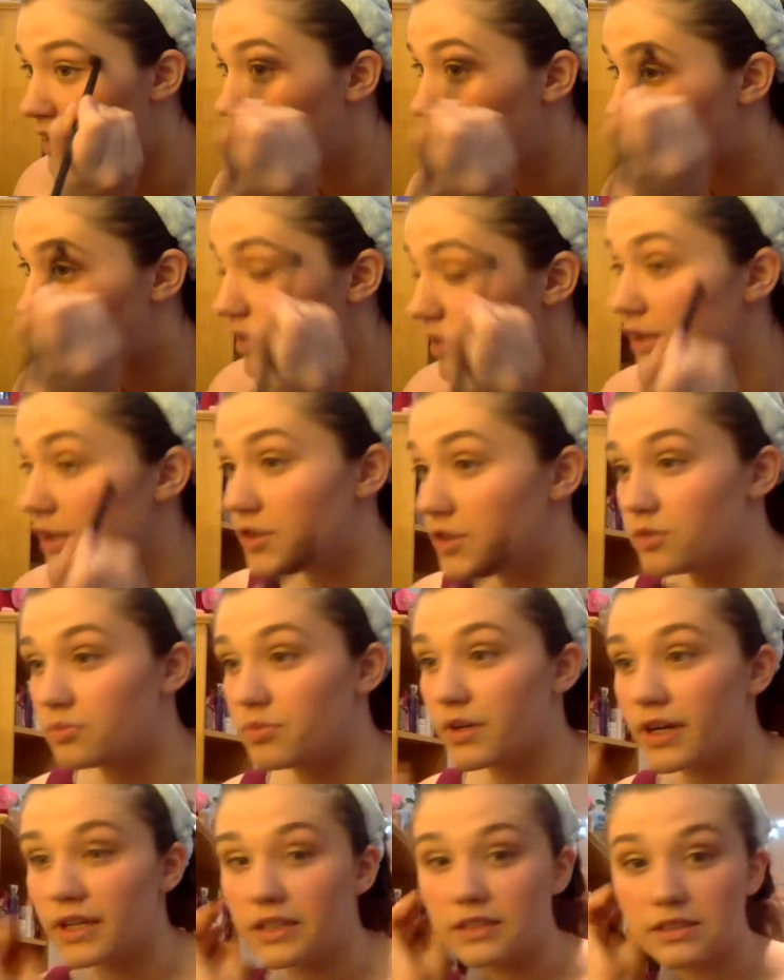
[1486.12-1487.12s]
It really just
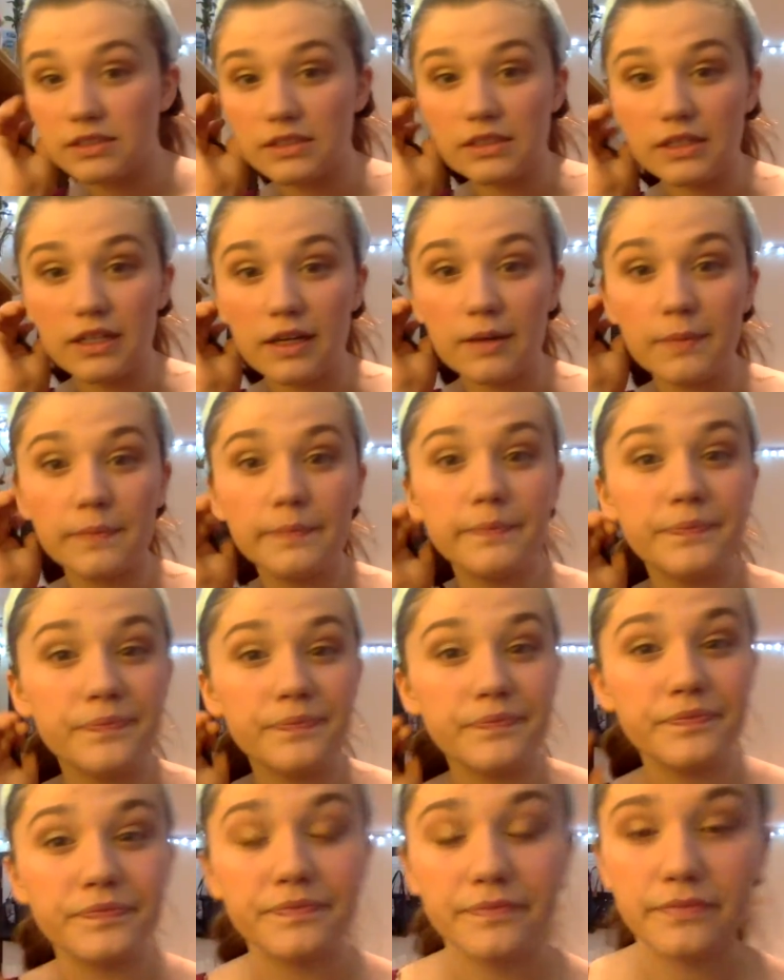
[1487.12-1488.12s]
brightens it
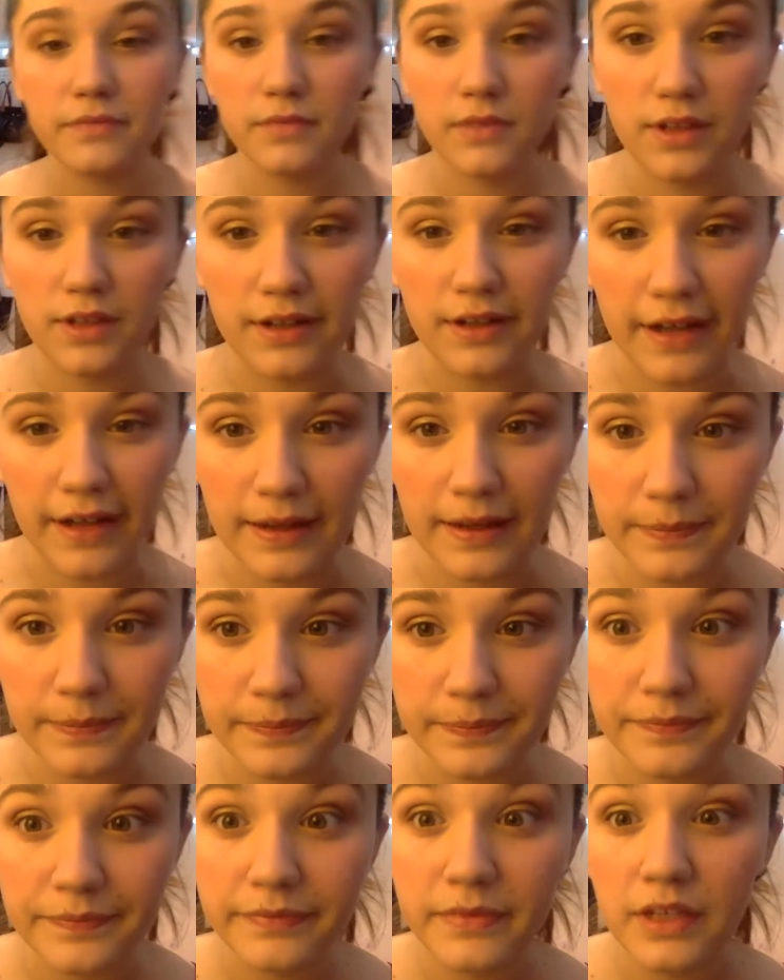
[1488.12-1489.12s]
up. Okay.
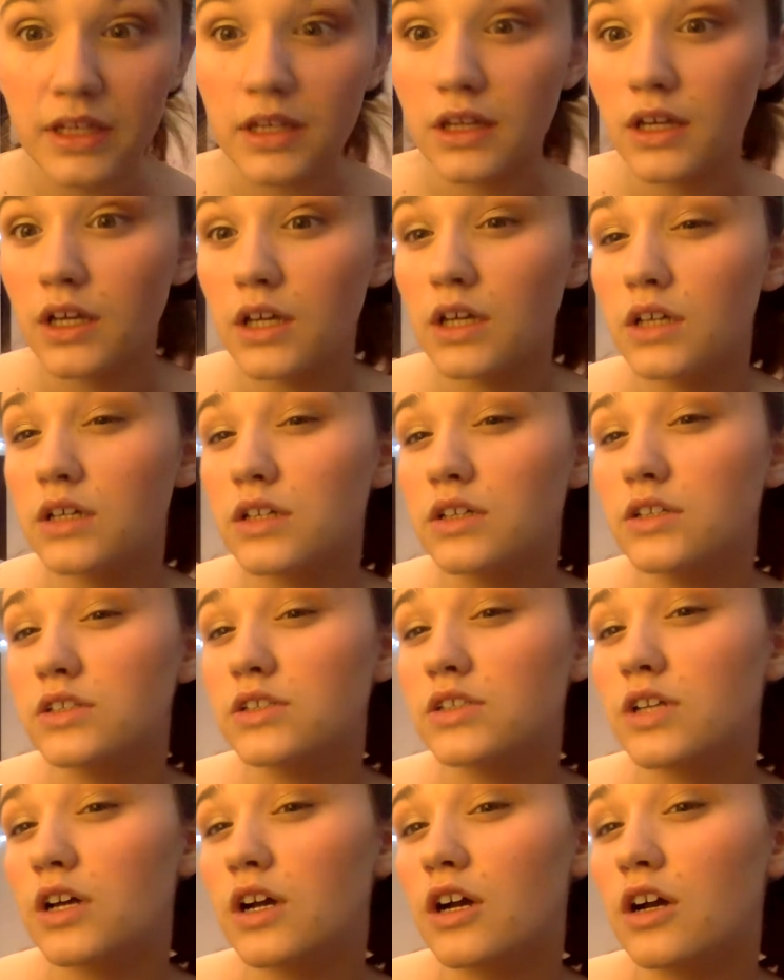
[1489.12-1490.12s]

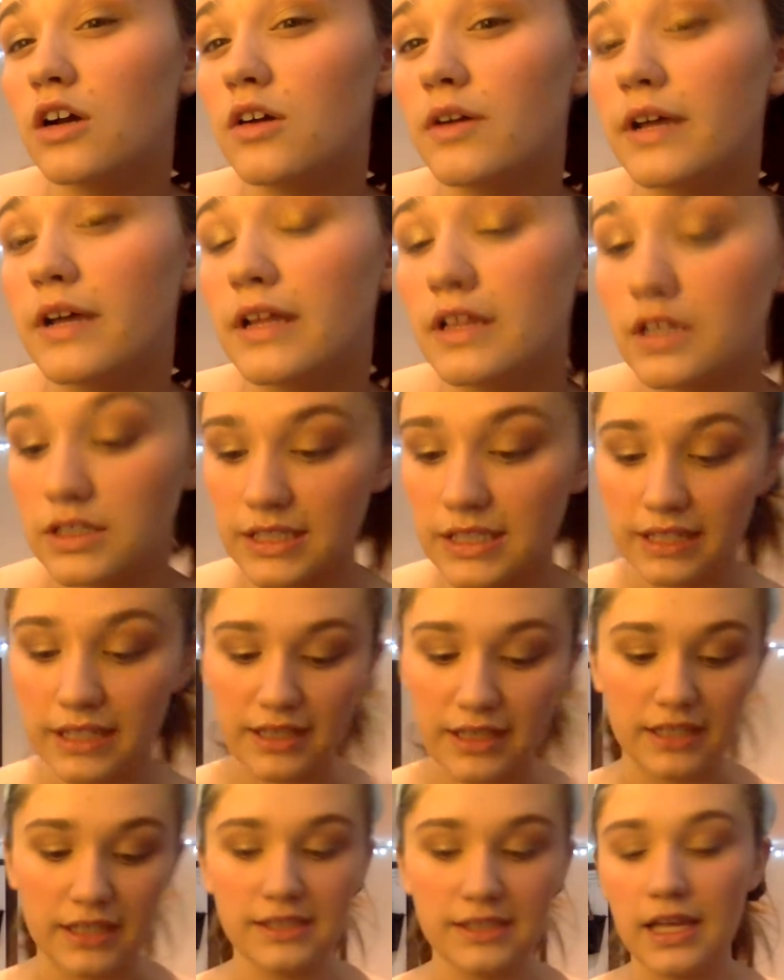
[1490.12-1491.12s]
So it looks like
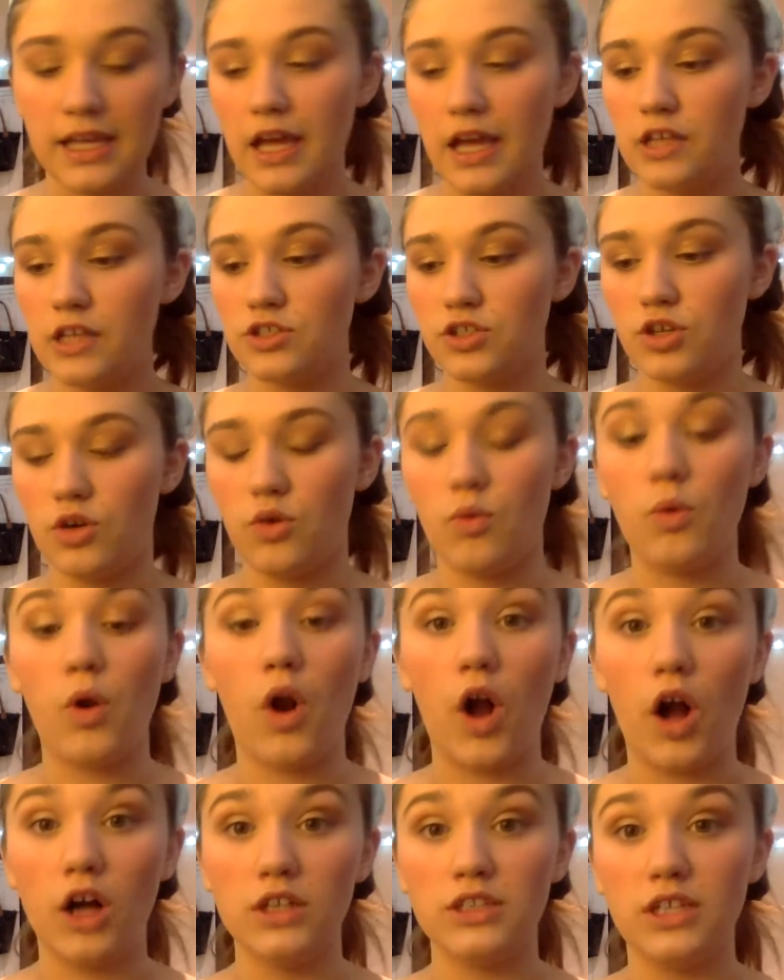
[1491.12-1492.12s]
this. So we're
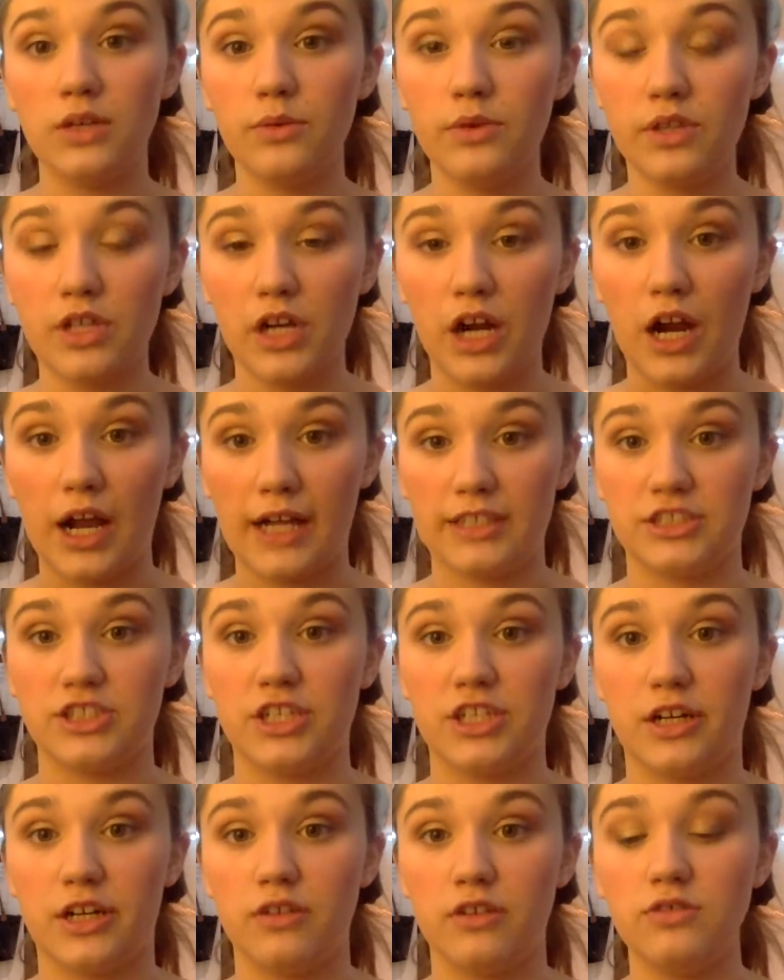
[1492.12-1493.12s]
all done with our
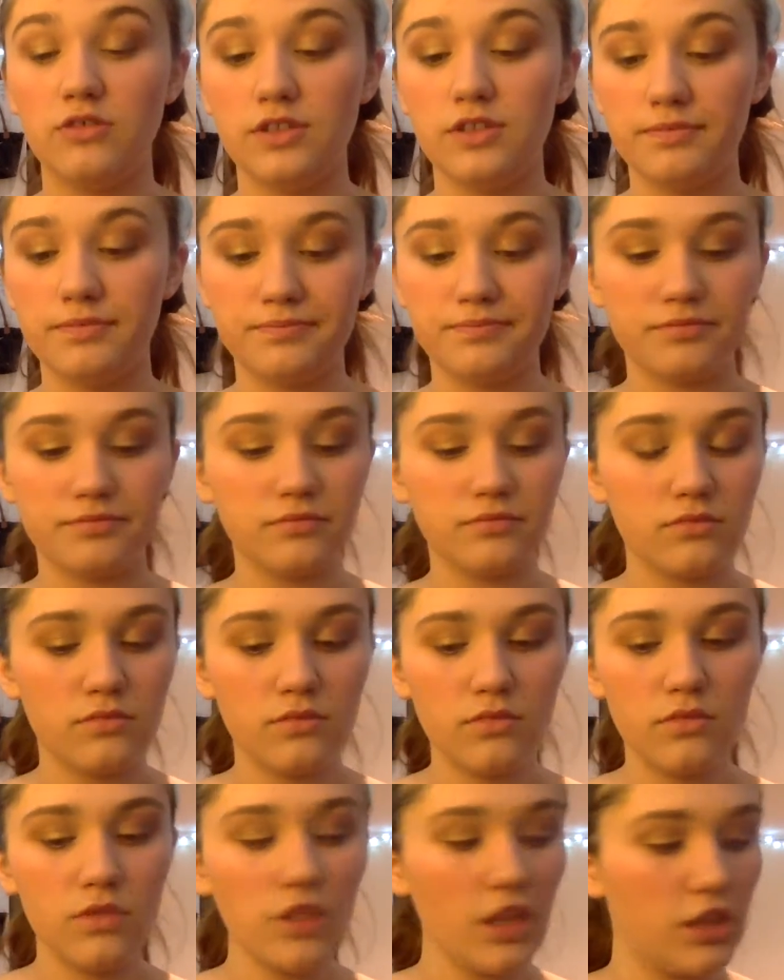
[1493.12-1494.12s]
eyeshadows.
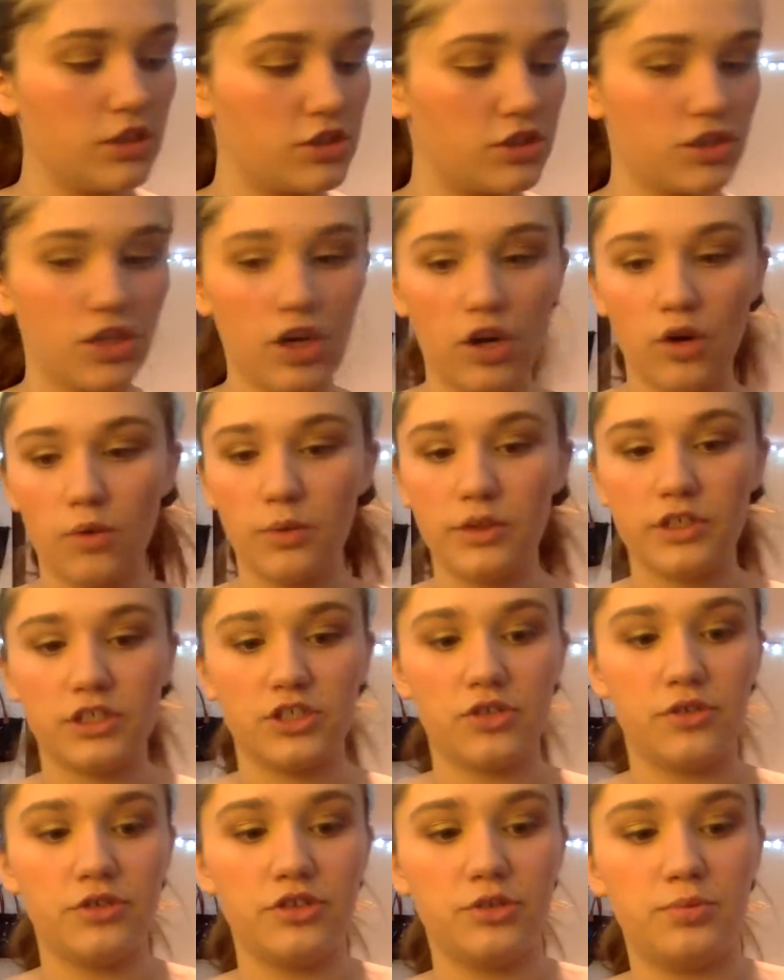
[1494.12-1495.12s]
So we're just
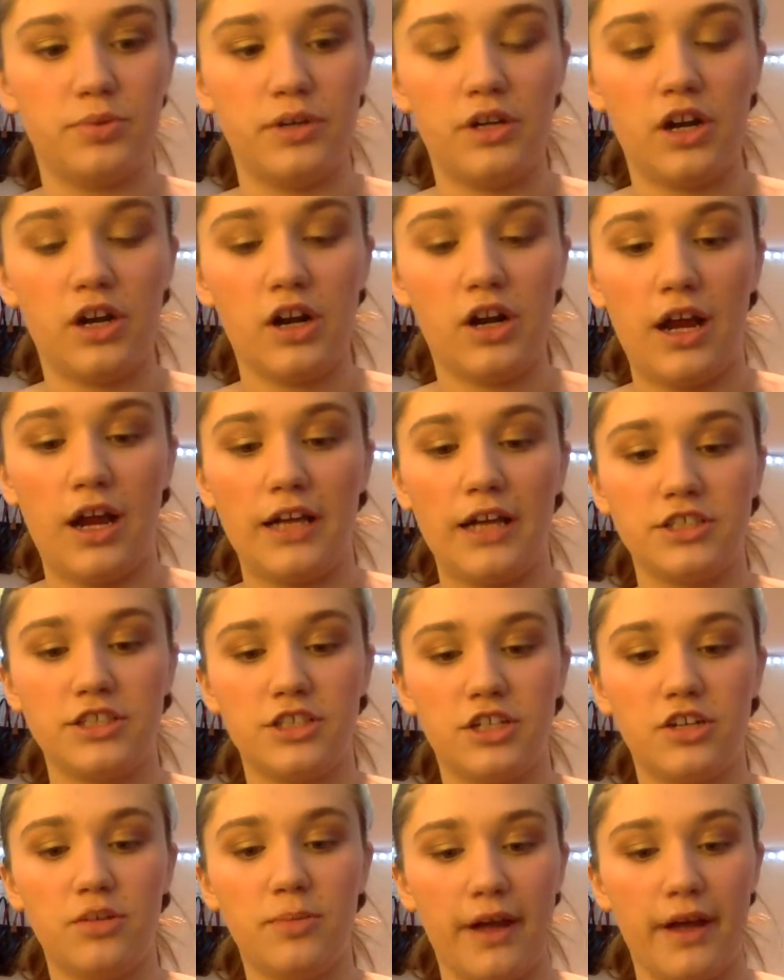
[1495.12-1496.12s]
going to put our
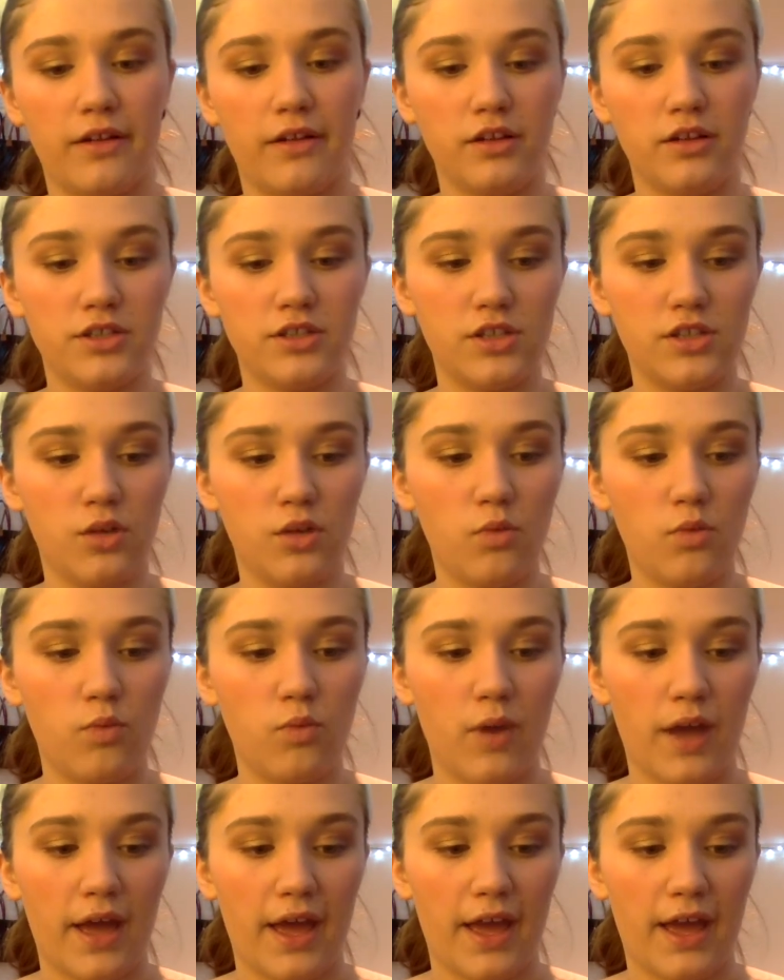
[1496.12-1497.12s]
eyeshadow palettes
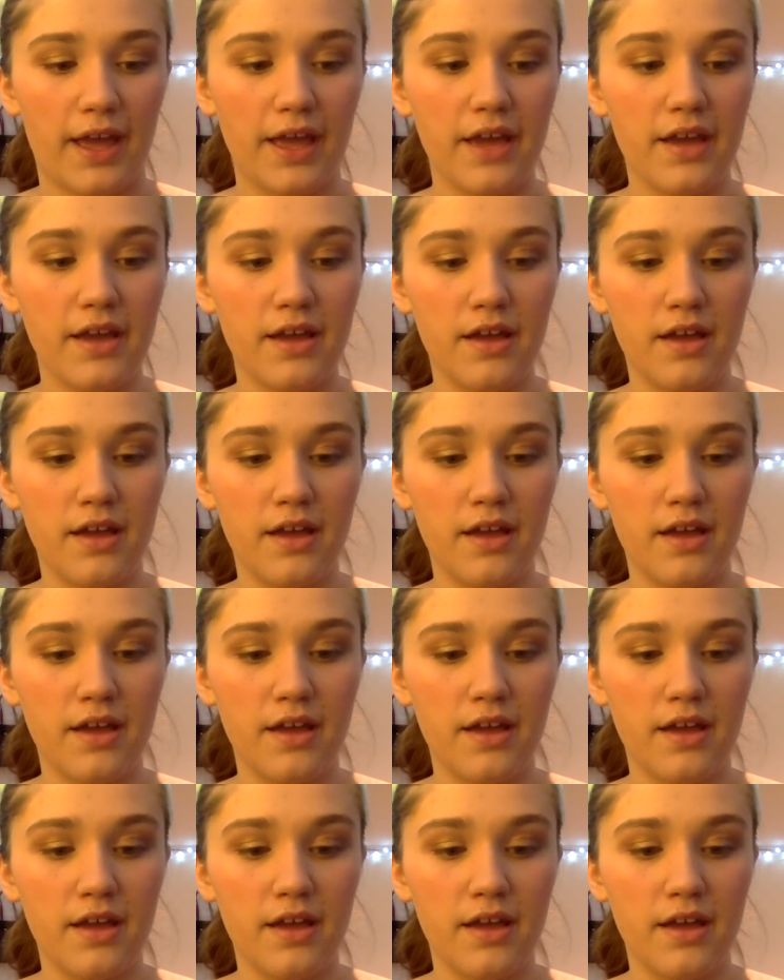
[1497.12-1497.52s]
away.